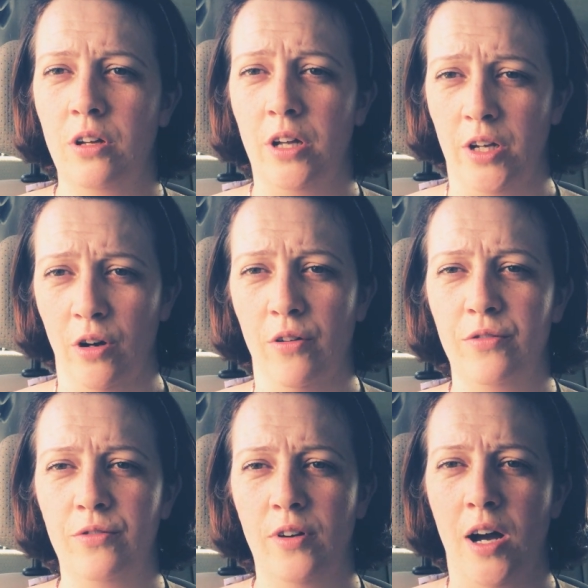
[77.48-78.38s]

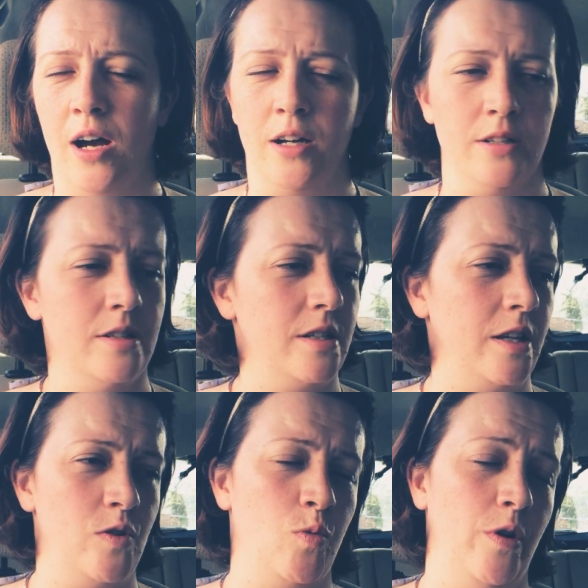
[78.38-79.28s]
enough. And
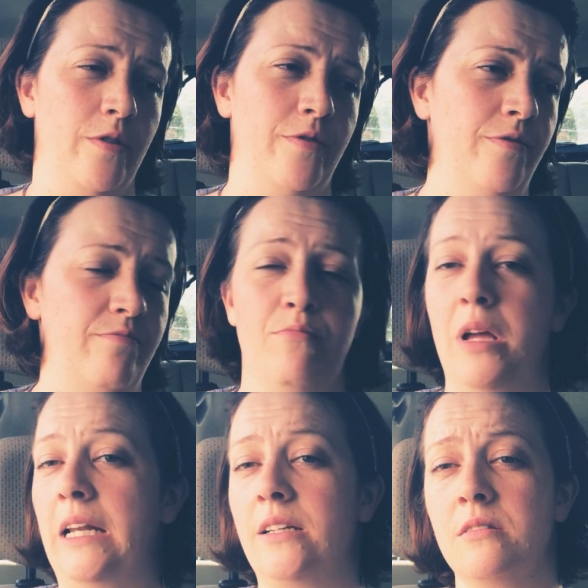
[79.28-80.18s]
he's one of
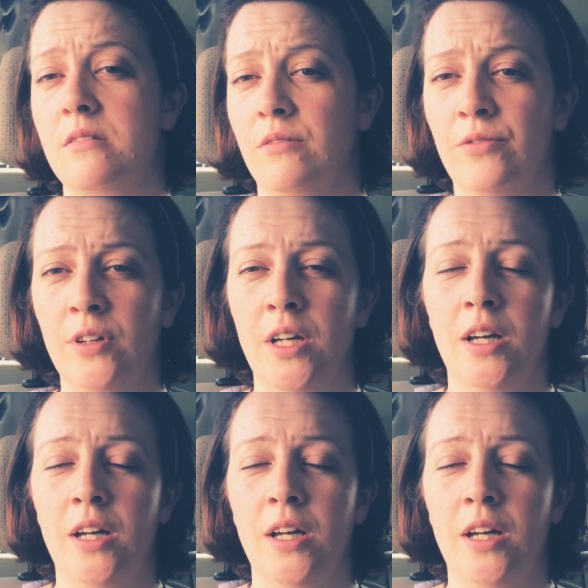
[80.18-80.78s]
millions of,